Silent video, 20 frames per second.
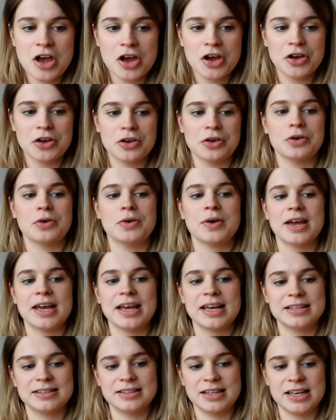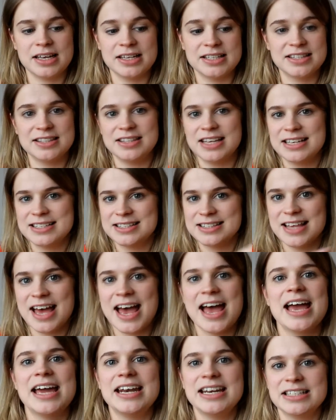who is
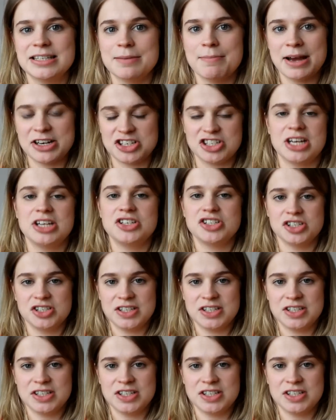there in his imagination.